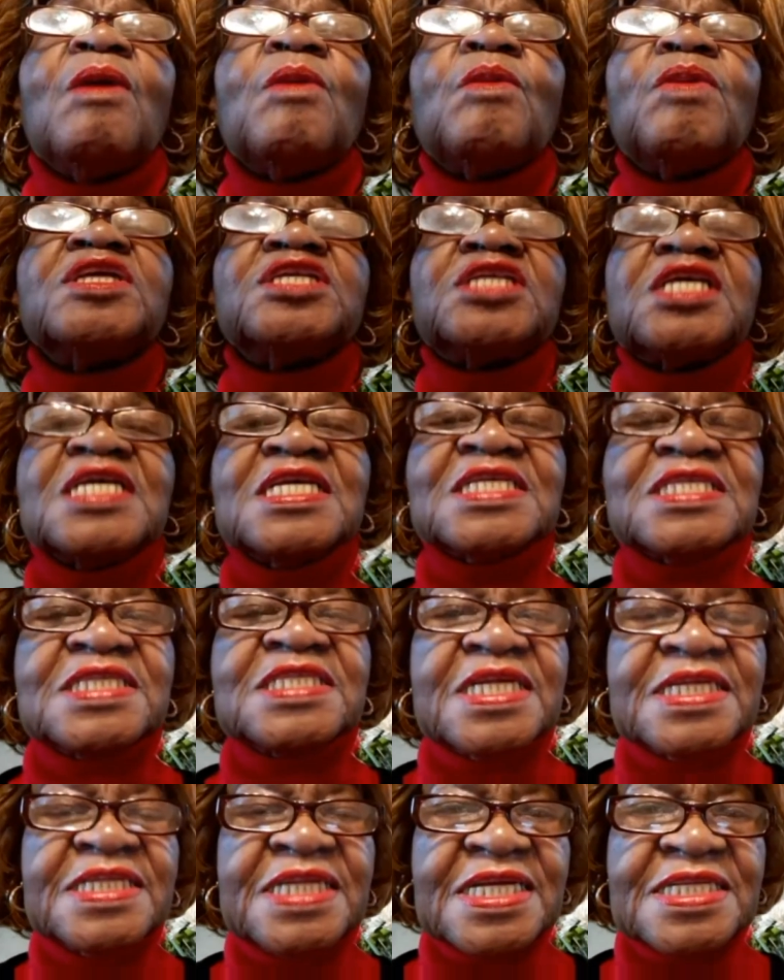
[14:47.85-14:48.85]
which is
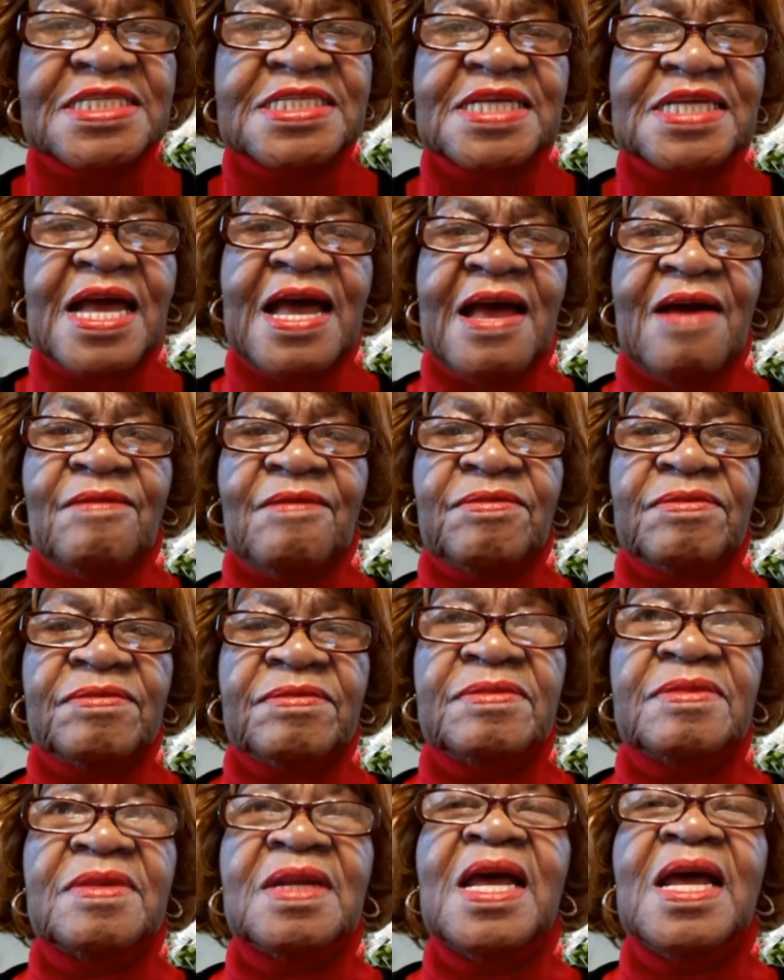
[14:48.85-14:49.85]
the discount.
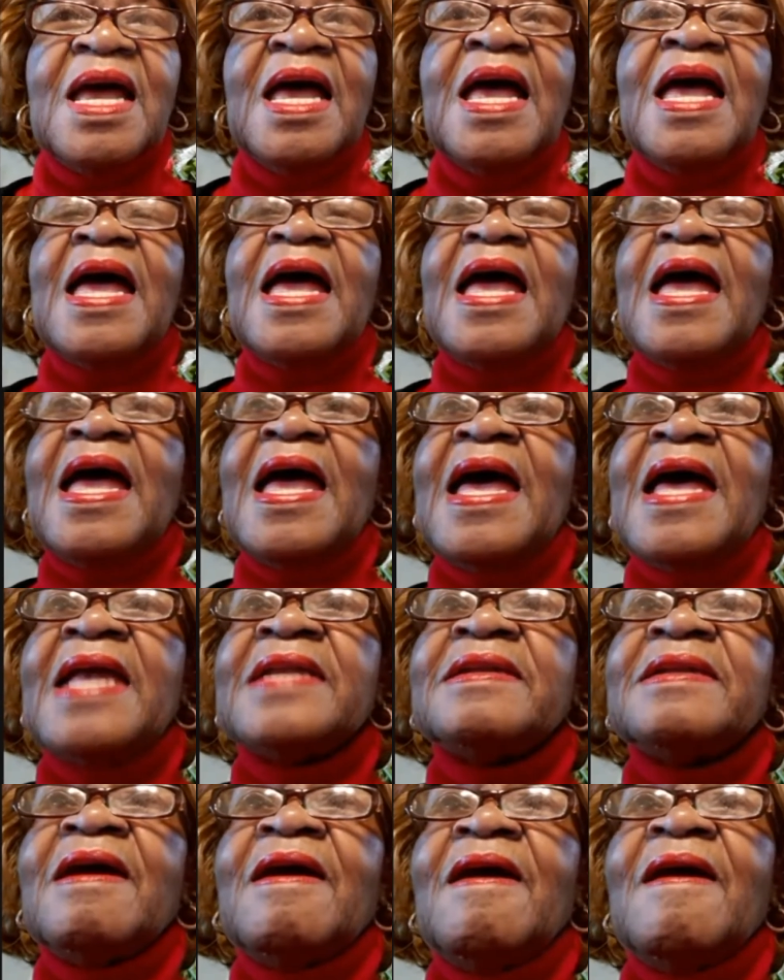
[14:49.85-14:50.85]

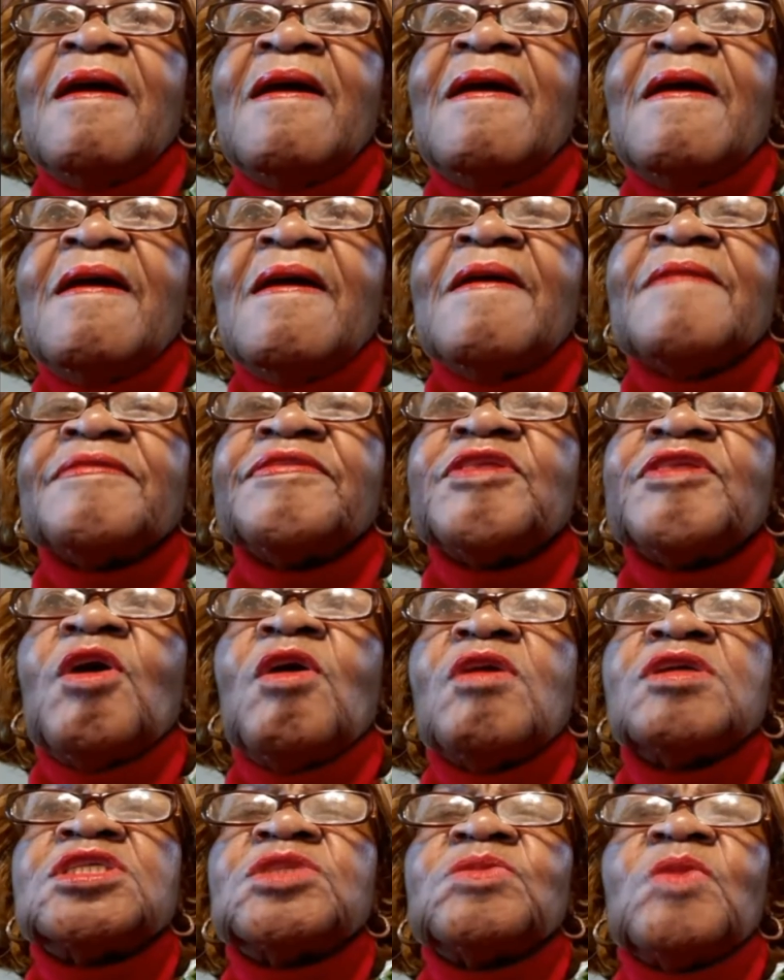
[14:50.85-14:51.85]
And
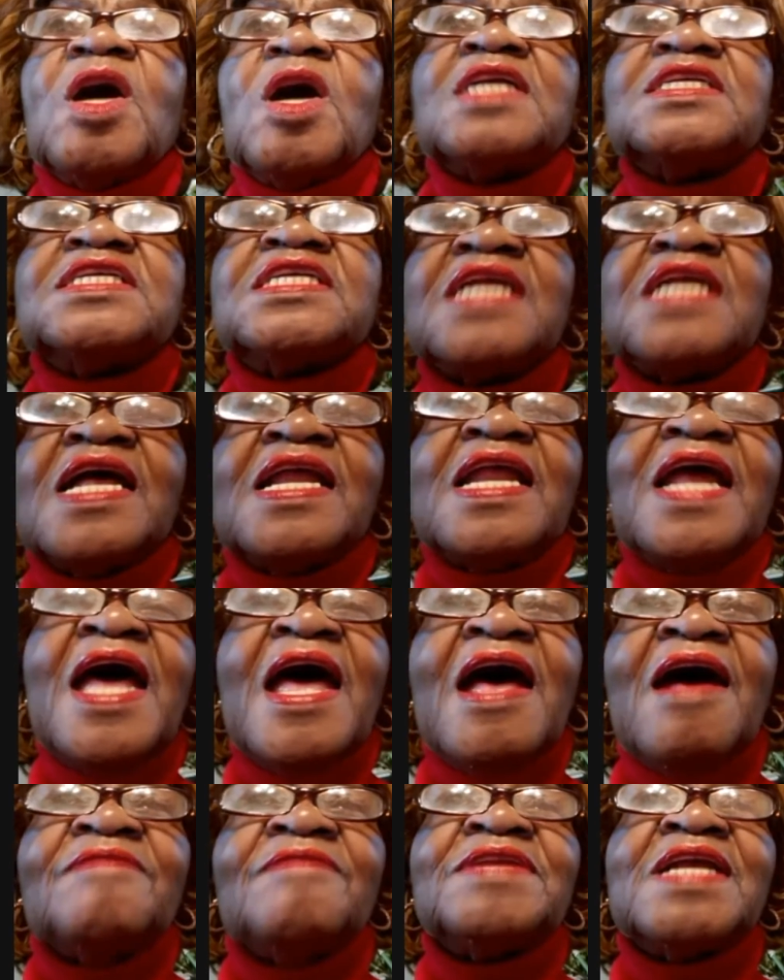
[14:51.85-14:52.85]
those ones that
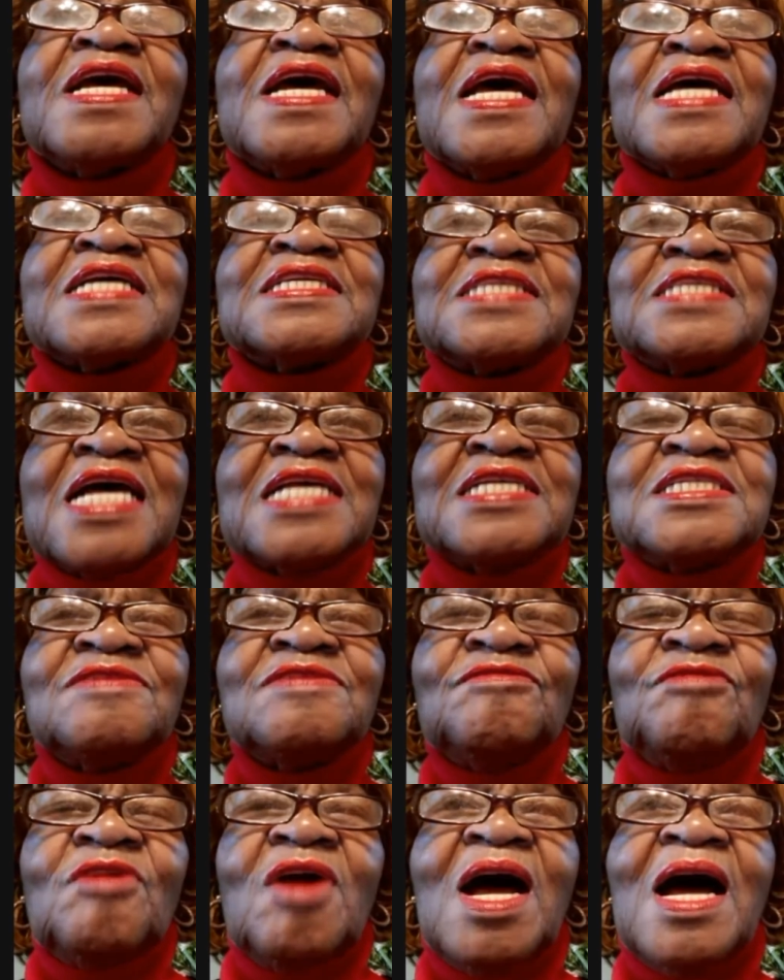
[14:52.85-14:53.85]
have the
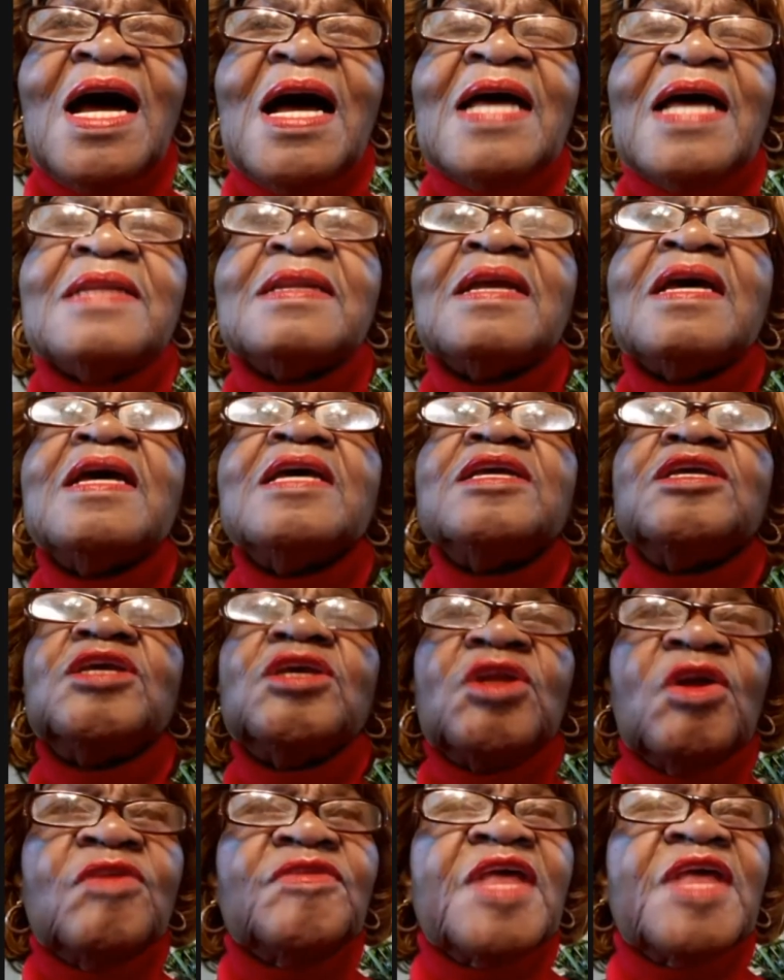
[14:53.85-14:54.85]
excessive ride,
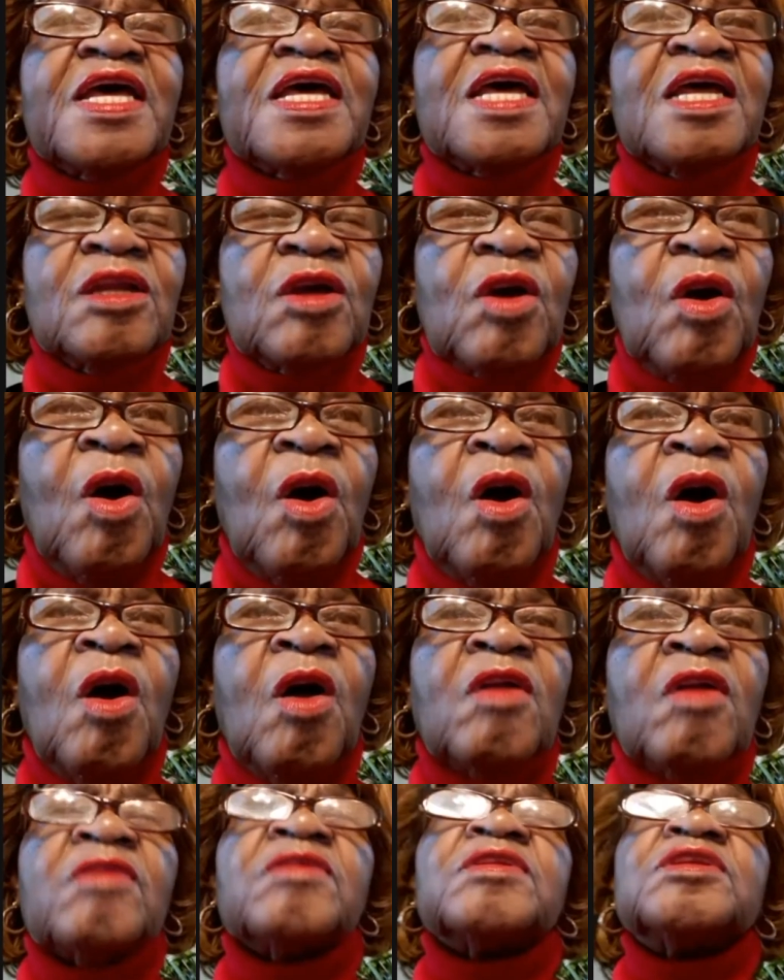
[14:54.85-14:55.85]
they can
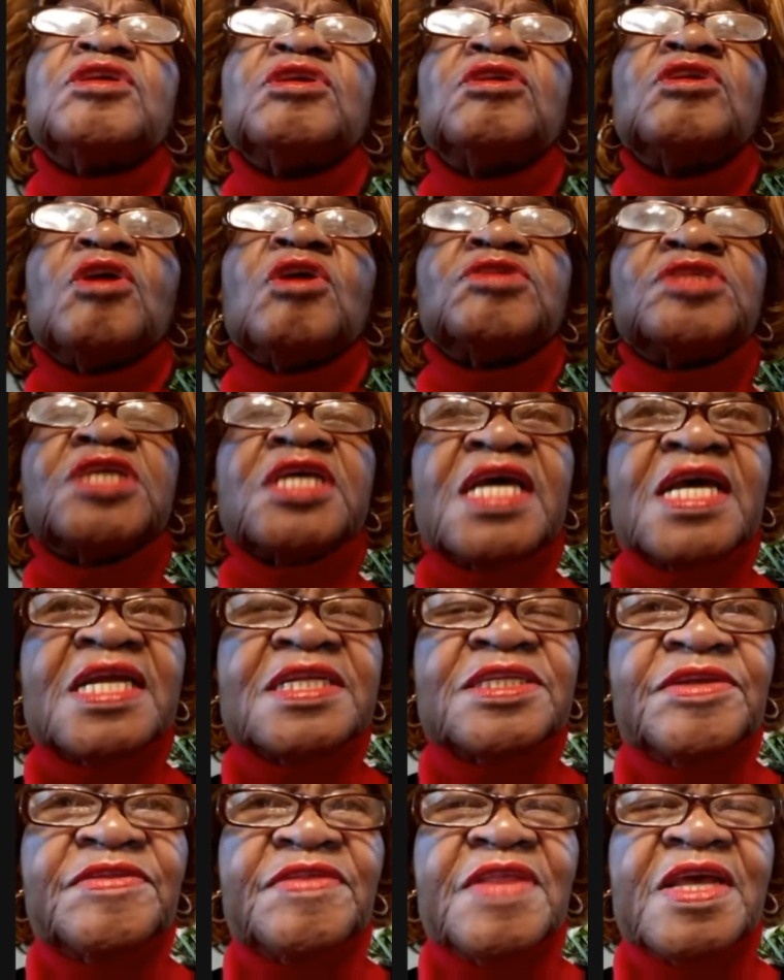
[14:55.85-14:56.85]
call, to
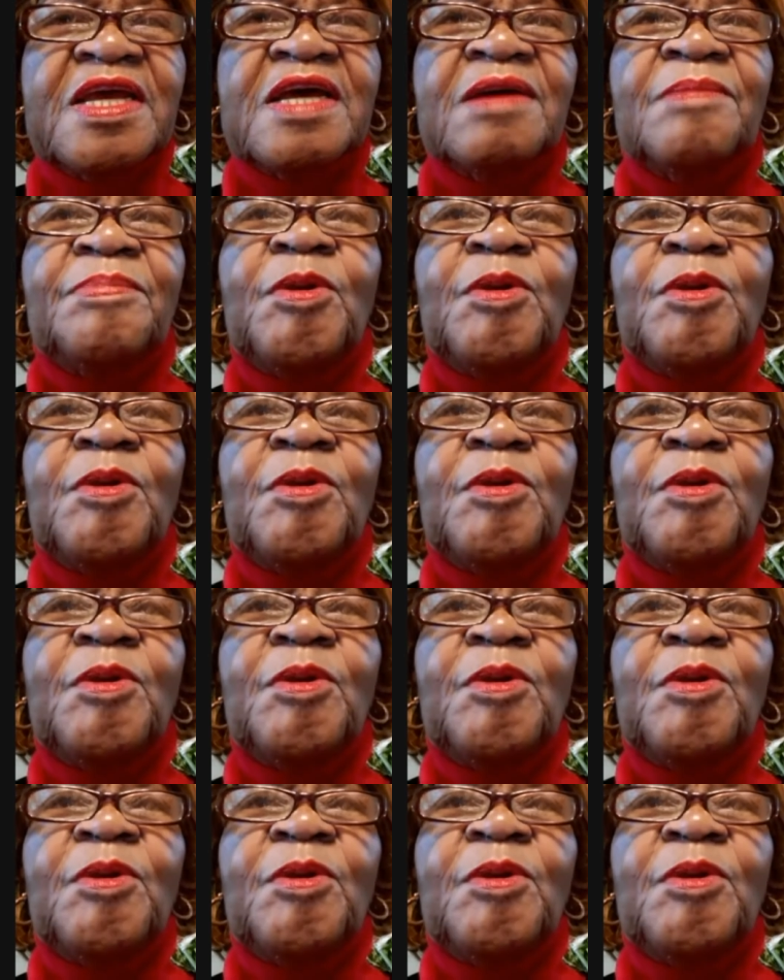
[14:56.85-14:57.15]
get to their